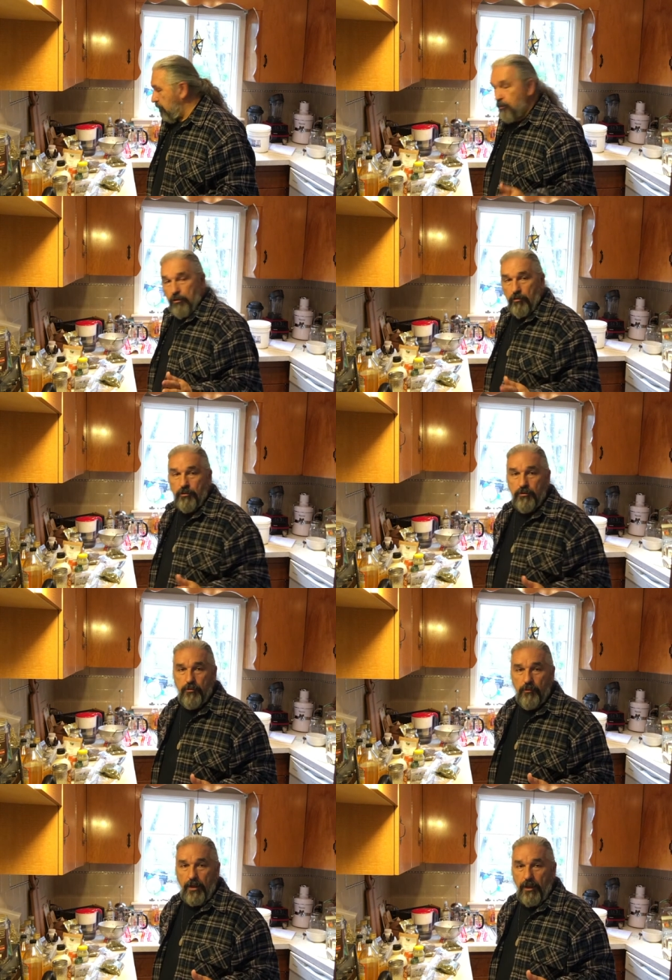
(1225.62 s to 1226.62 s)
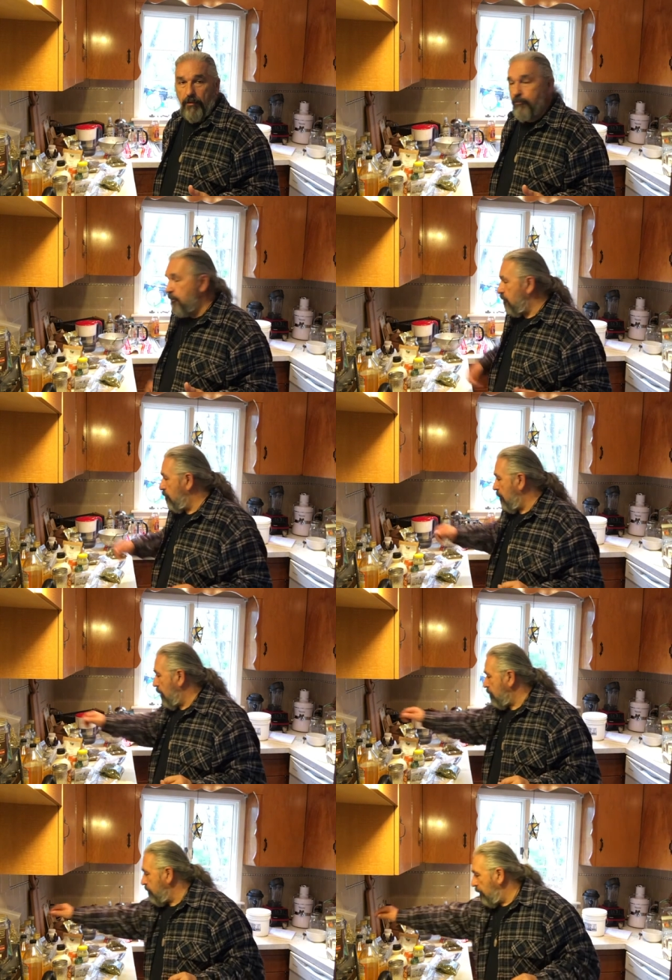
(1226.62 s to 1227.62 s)
I just noticed too, I have some
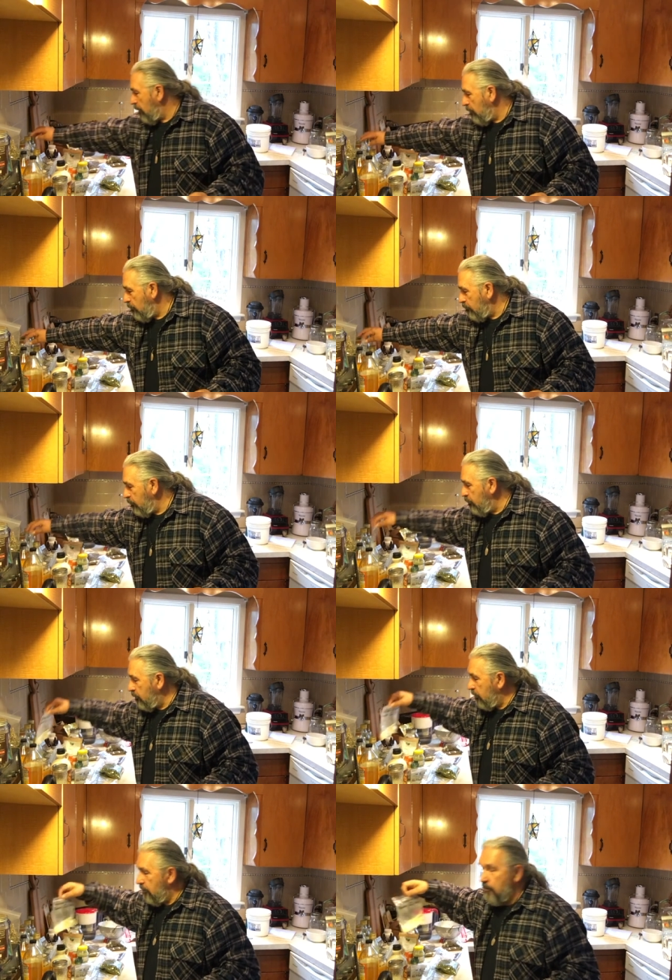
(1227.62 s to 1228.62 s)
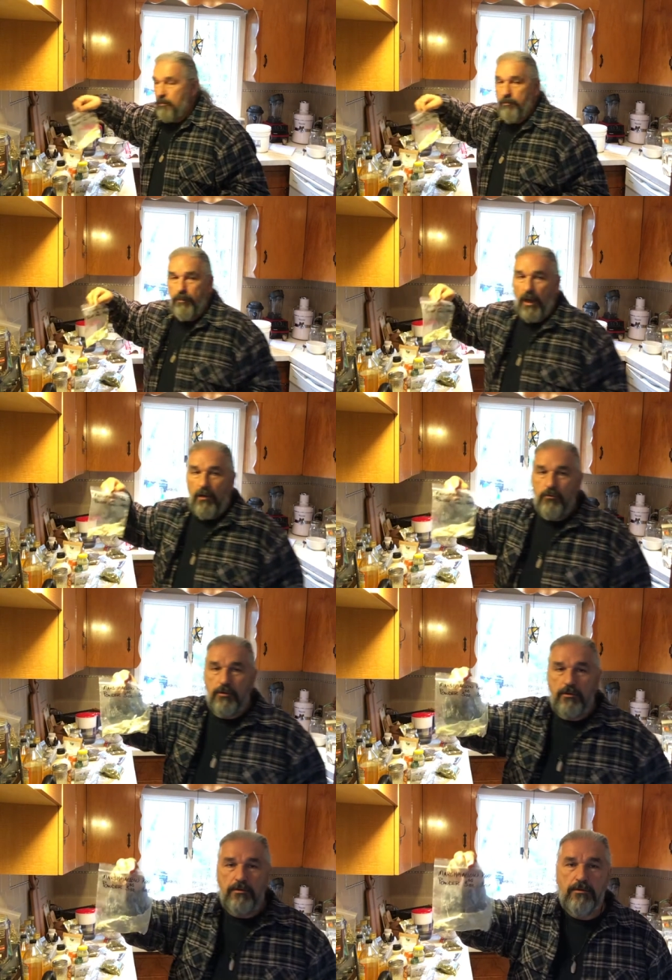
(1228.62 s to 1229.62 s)
marshmallow root powder.